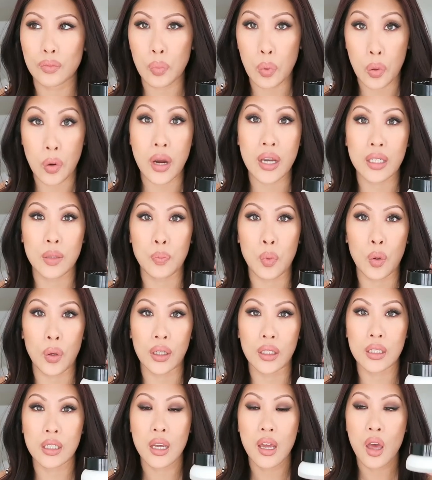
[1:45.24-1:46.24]
price
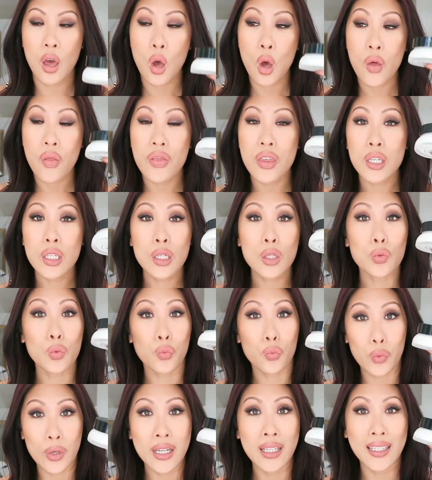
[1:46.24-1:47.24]
point this is
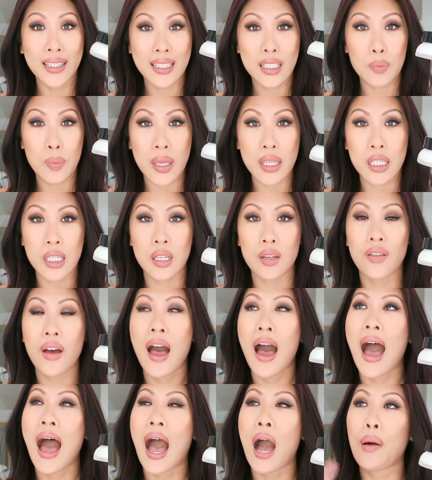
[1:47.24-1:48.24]
really expensive.
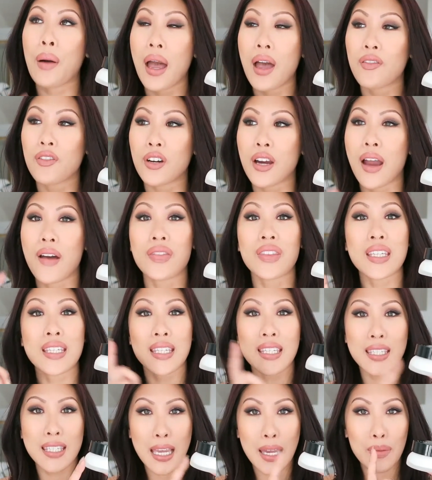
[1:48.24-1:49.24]
However, at the
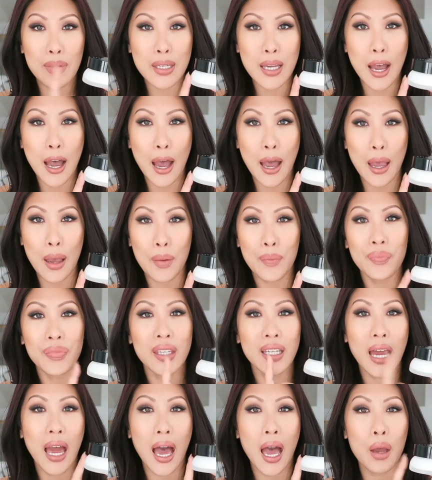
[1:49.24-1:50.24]
same time
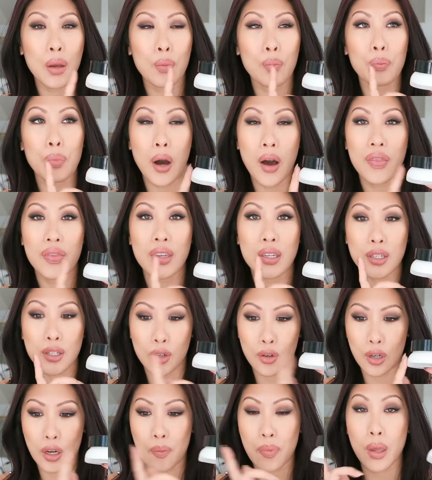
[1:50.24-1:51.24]
that I bought this
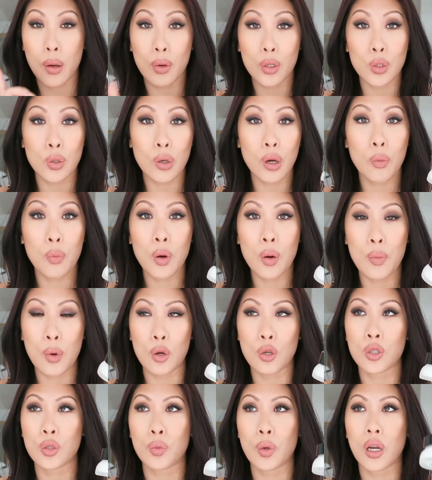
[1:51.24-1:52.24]
cream, they were doing a
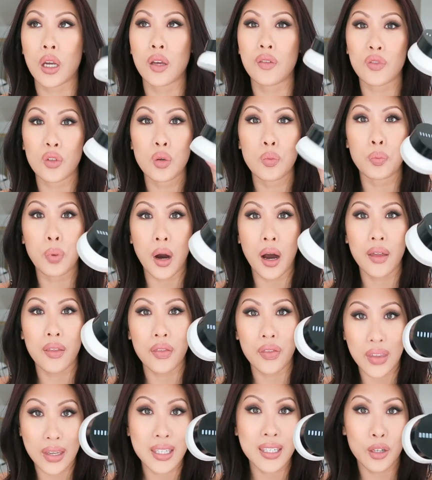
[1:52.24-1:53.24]
promotion where if you
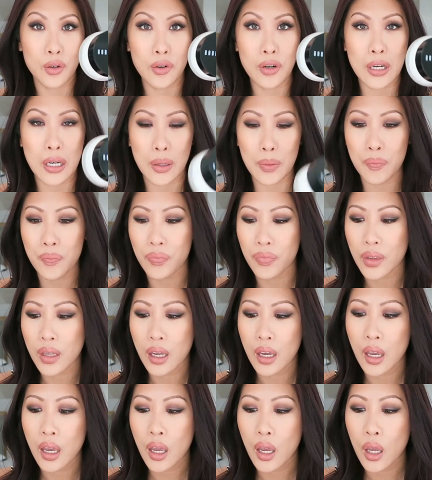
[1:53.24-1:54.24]
bought this cream,
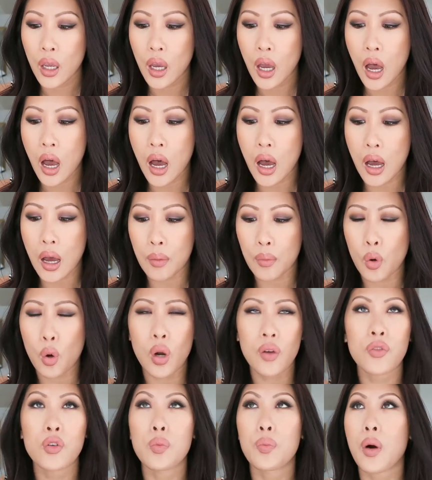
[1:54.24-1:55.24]
um,
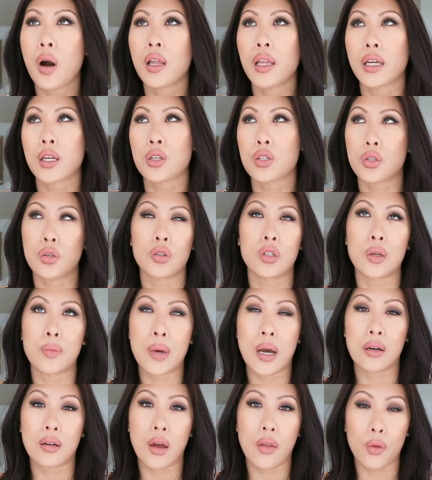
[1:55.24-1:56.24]
or if you bought like a certain
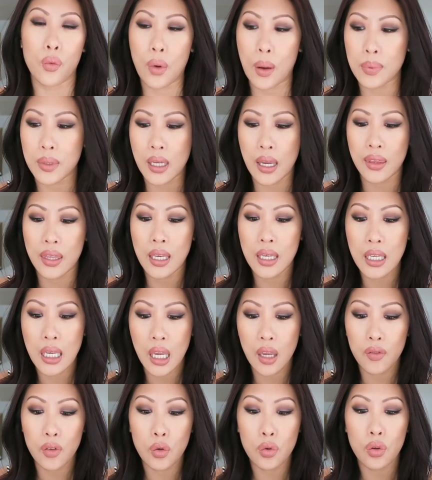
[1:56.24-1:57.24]
amount on the website, they
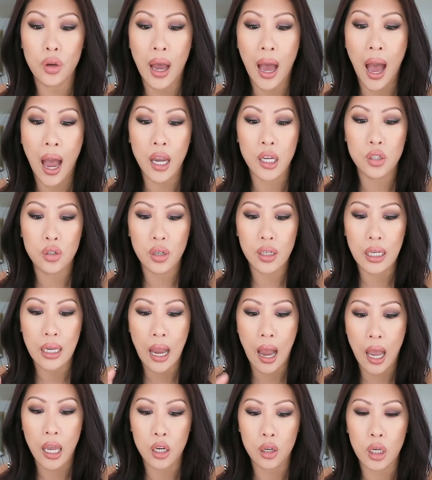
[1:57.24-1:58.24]
gave you the
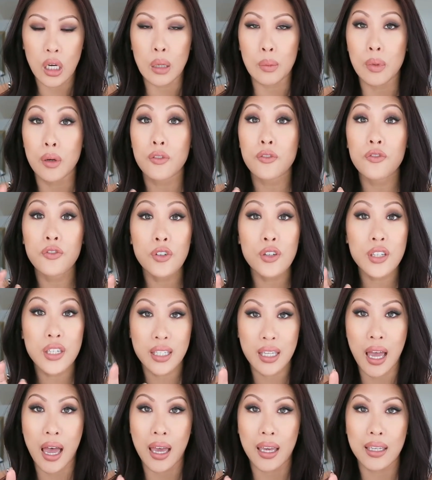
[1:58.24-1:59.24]
hydrating eye cream, full
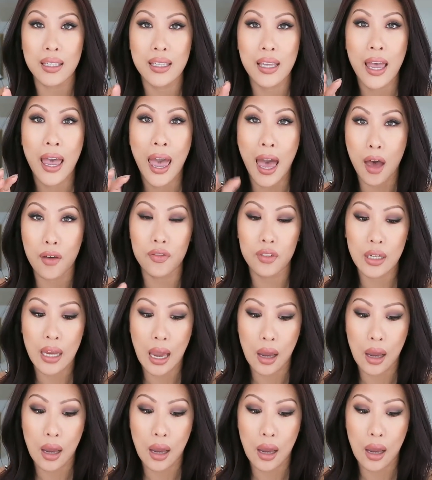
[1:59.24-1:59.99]
size, half an